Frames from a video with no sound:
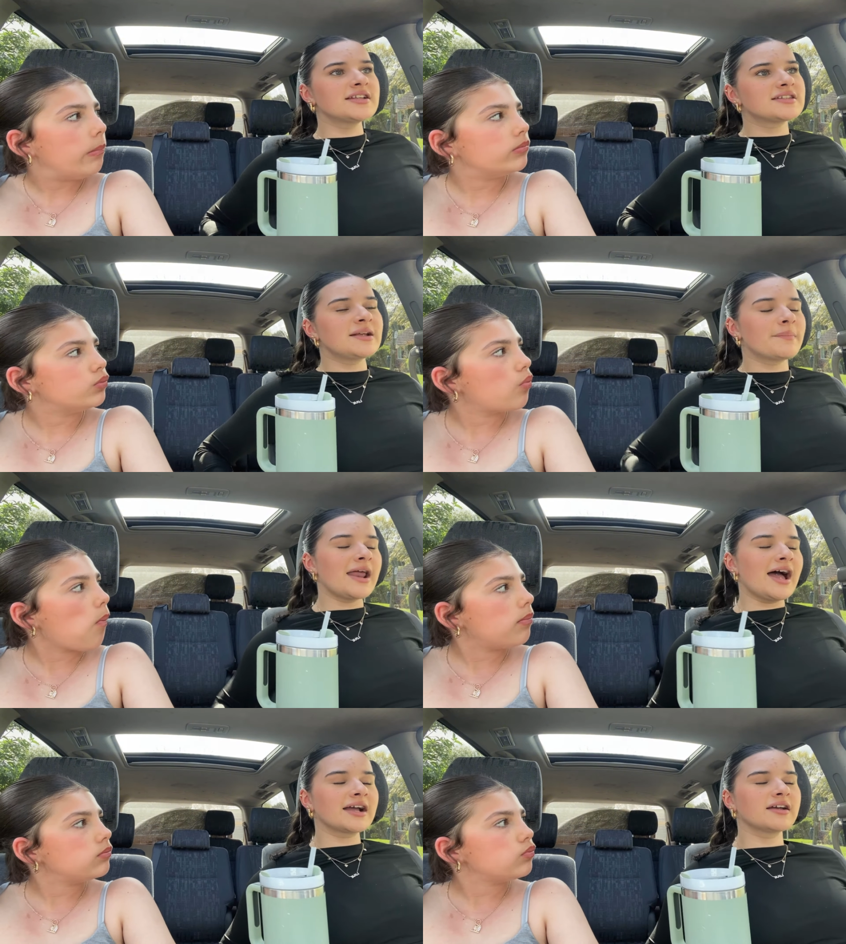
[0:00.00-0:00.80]
Speaker 1: seeing
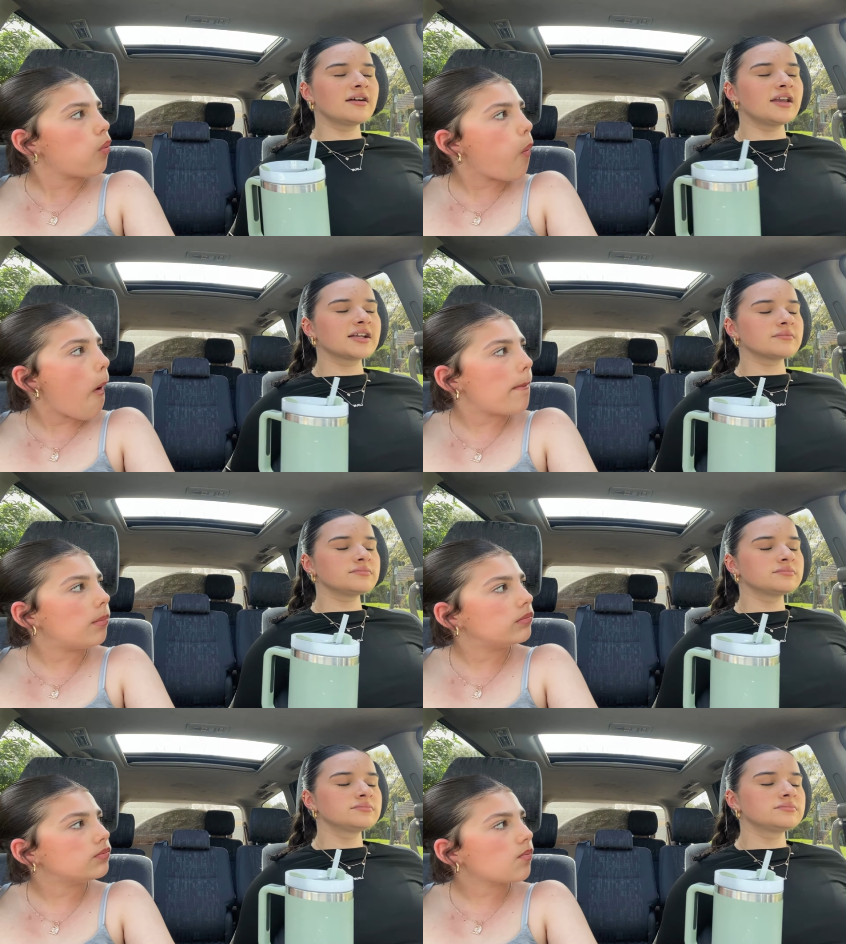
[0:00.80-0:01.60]
black. Like
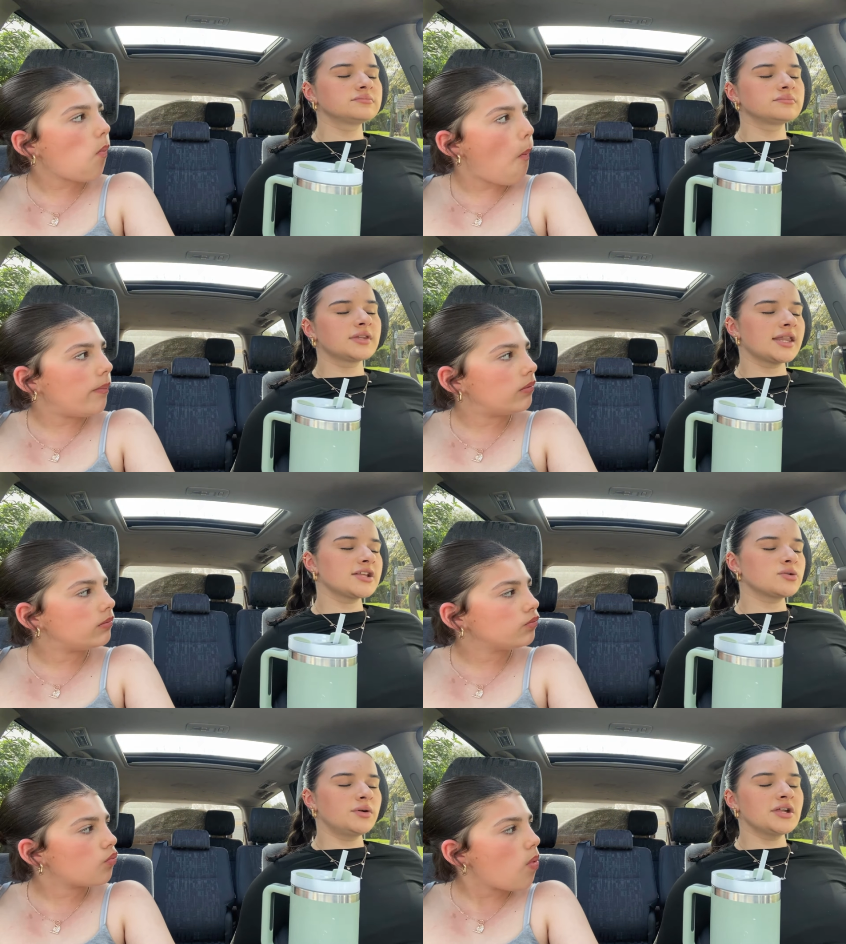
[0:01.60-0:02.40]

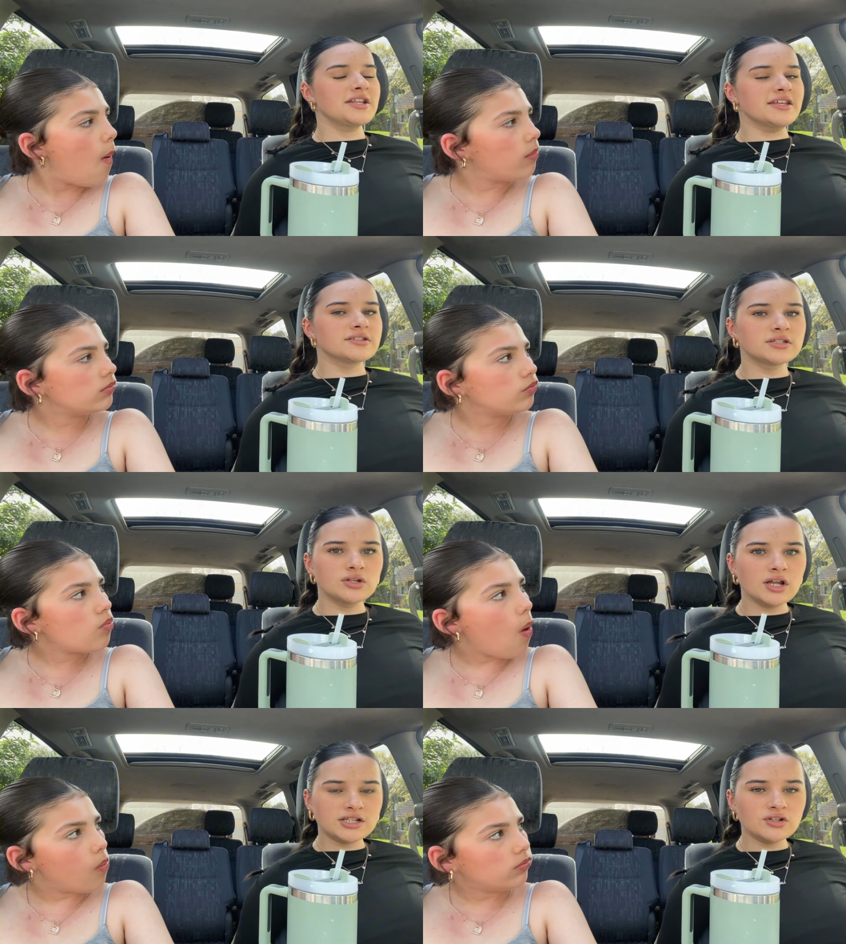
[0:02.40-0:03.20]
that's not what dead is.
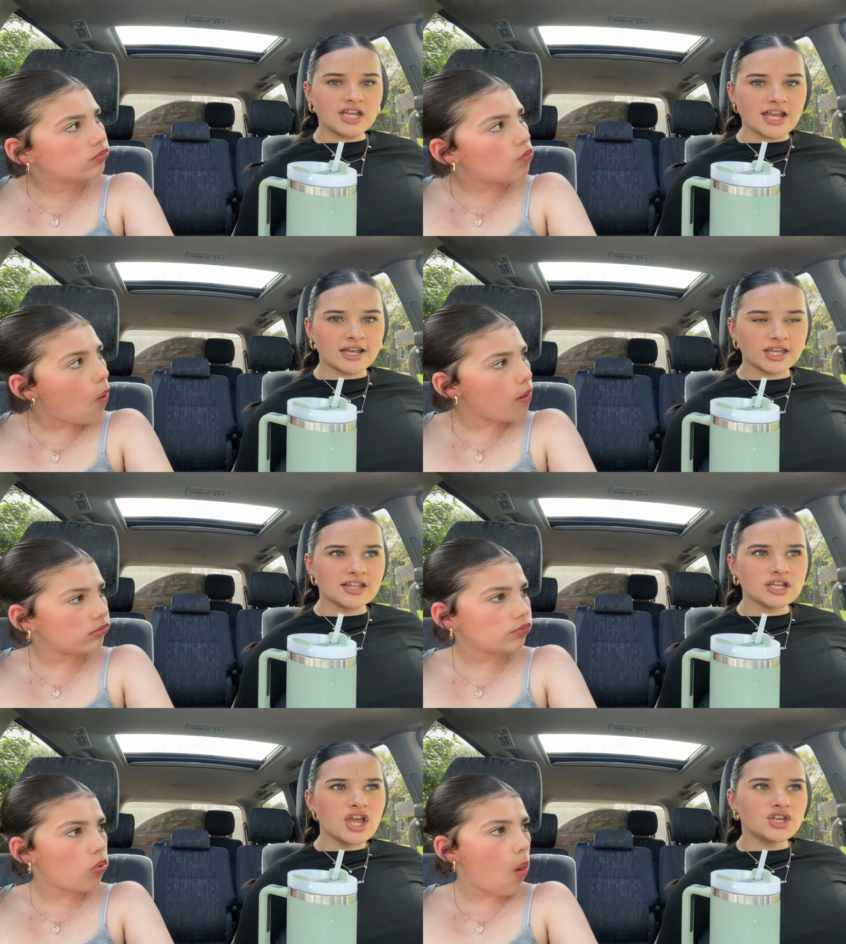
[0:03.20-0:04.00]
You're like you're dead. Like you,
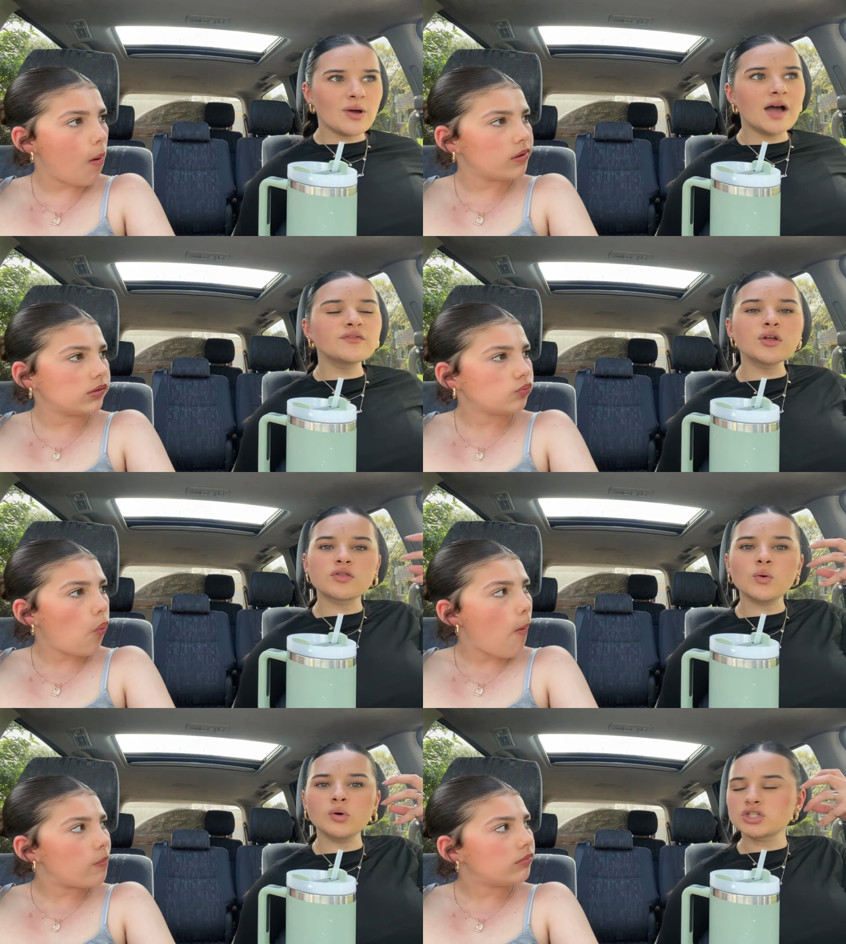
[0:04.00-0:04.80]
you have no
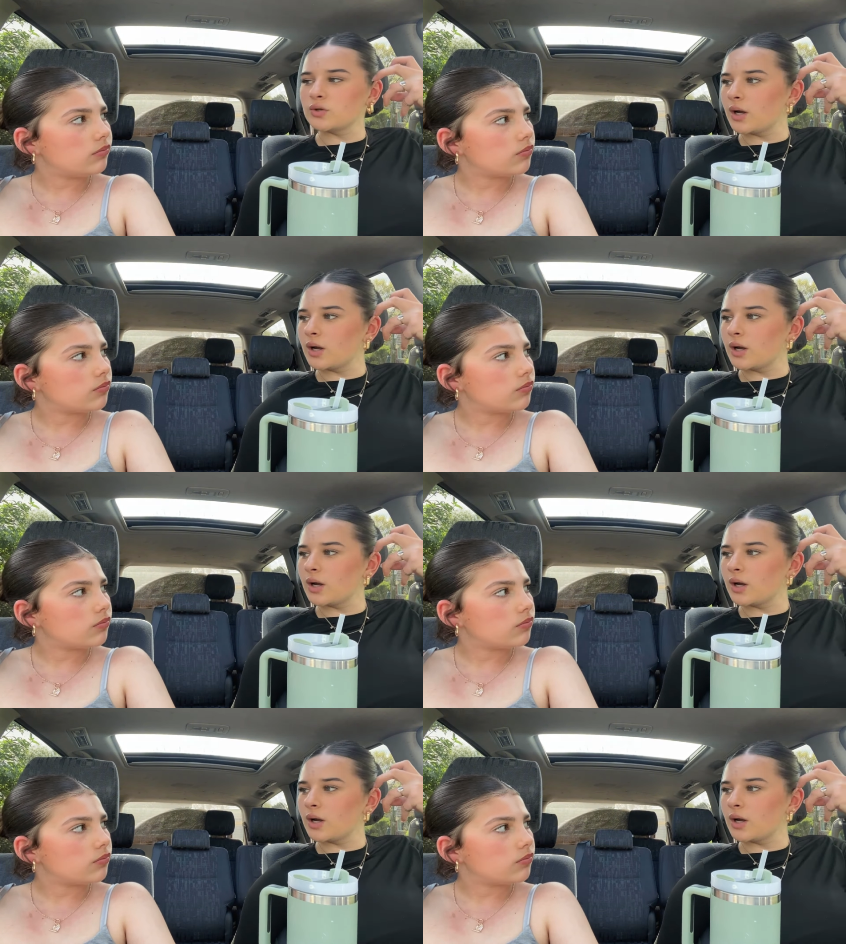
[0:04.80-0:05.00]
thoughts. You